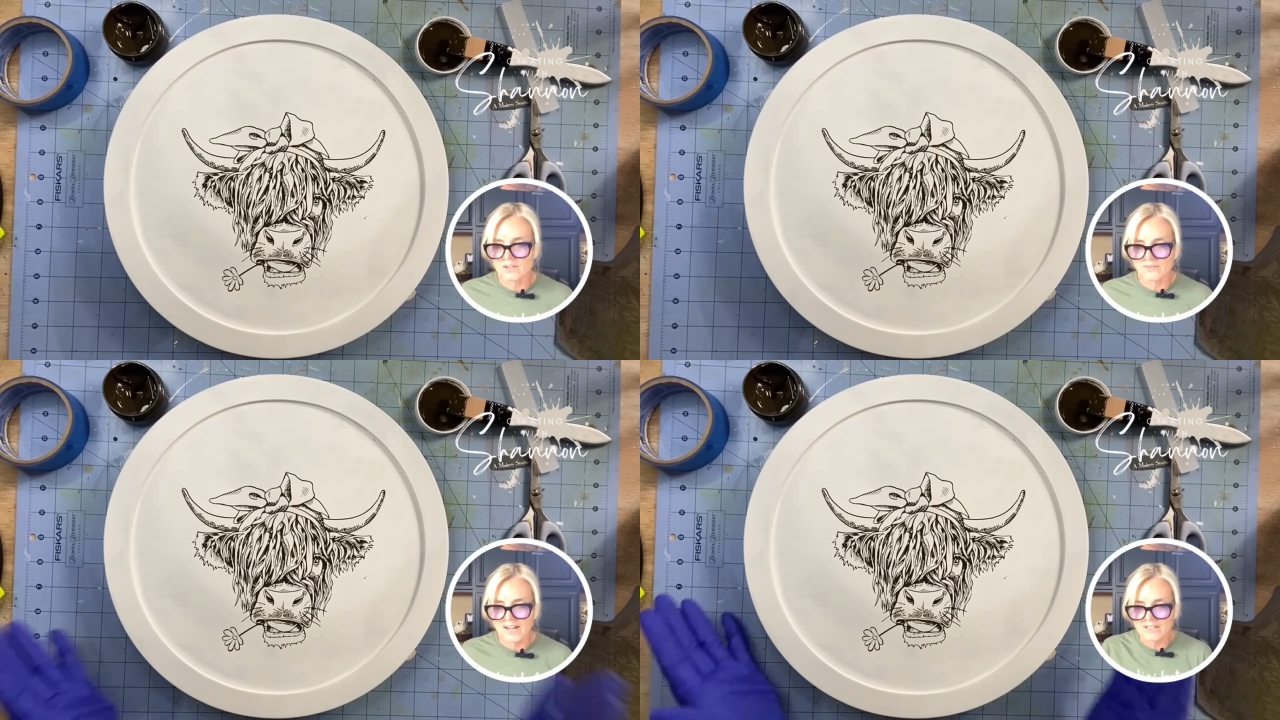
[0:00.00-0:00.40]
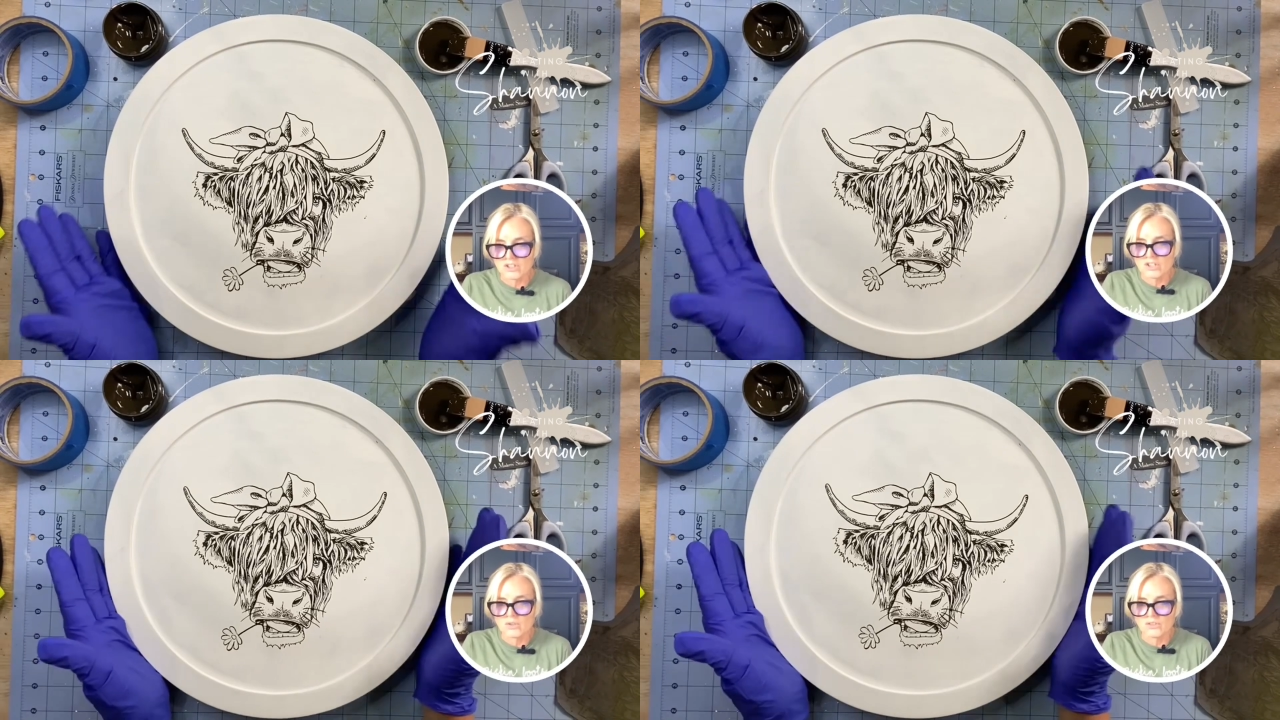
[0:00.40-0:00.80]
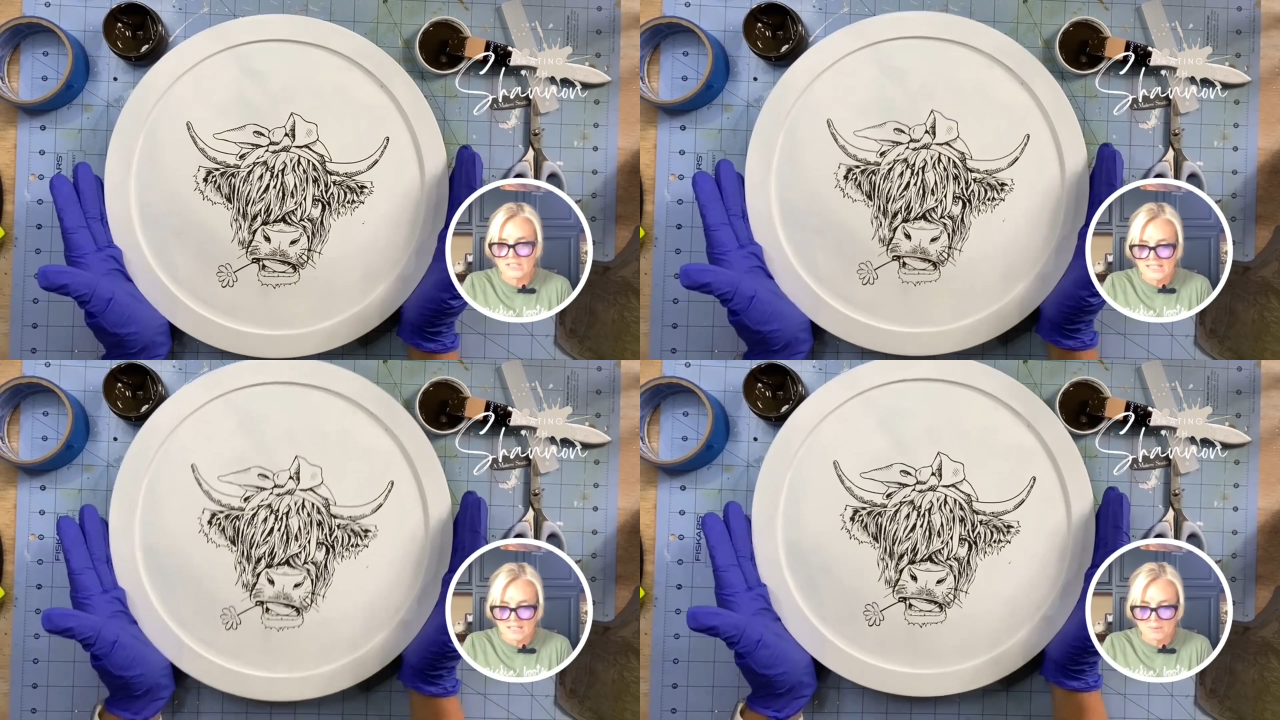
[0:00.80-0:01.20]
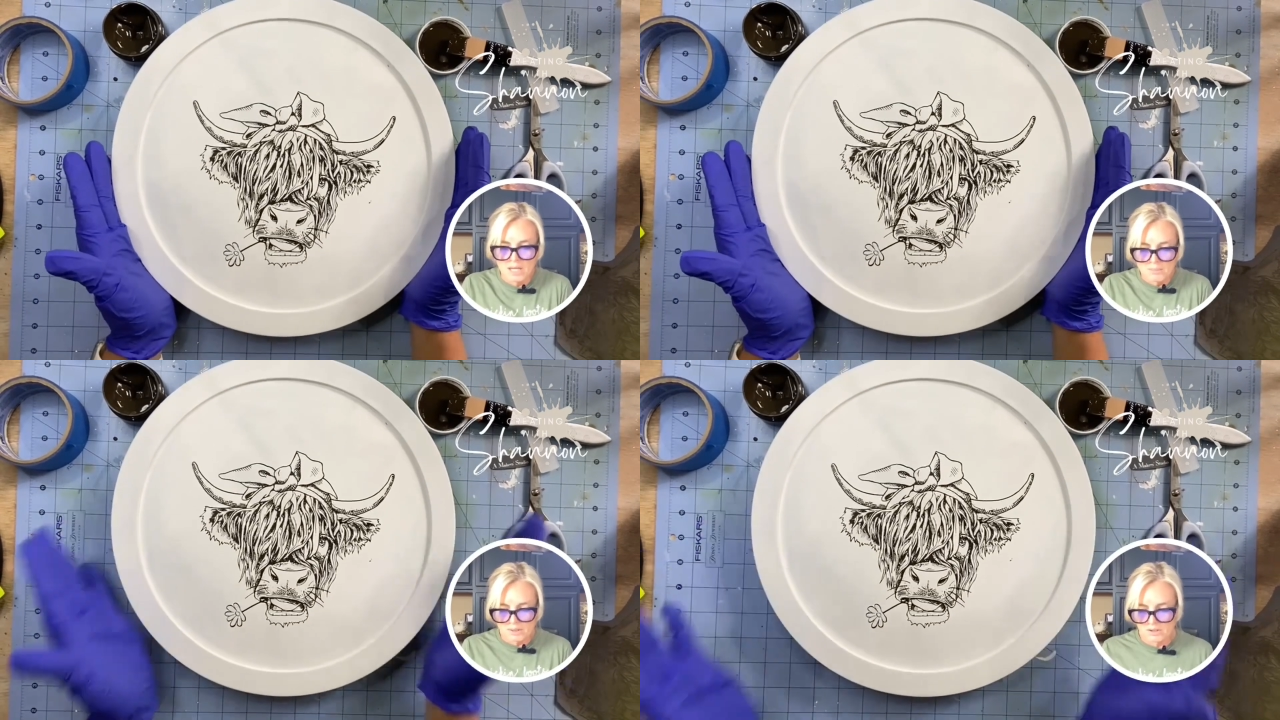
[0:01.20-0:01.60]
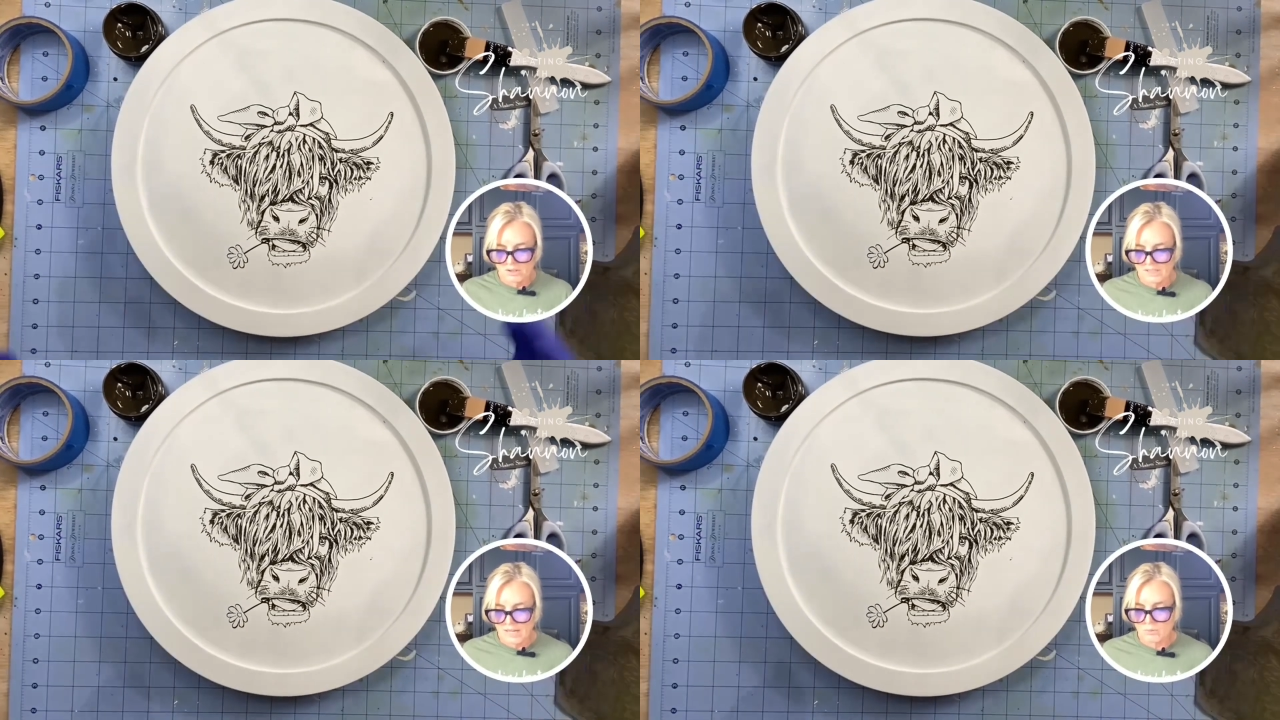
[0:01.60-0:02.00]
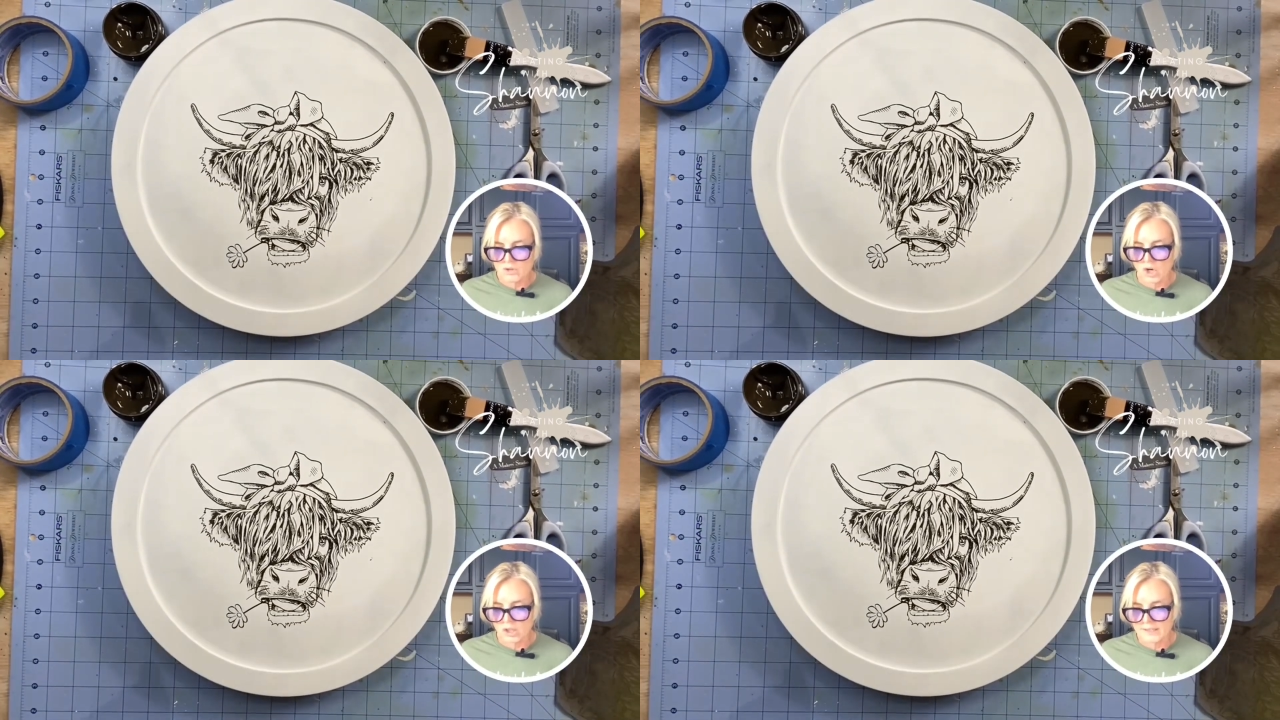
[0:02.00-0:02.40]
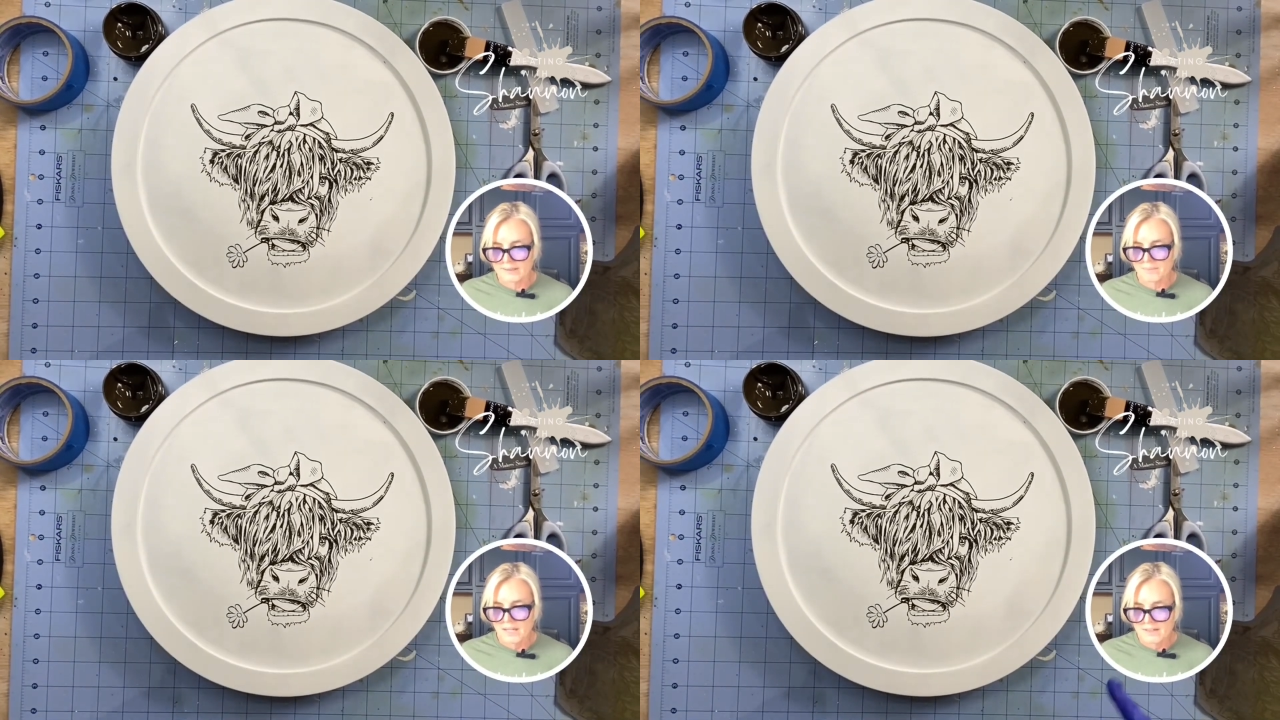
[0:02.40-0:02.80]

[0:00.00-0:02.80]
it's fine. You can use it again, but look how darling.